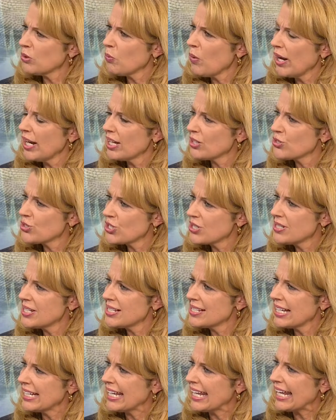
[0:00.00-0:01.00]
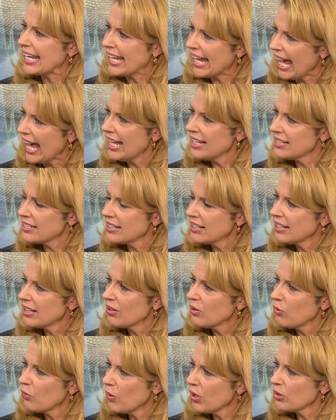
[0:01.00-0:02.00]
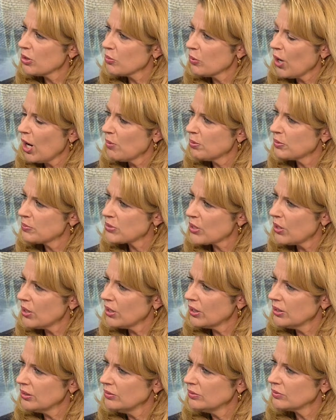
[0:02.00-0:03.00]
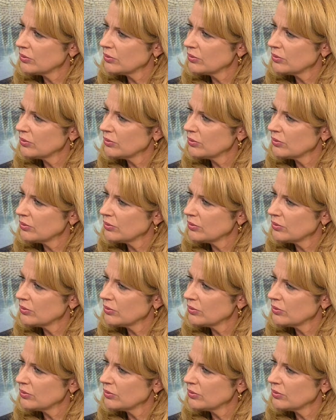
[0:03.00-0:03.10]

the White House just doesn't get where the problems are?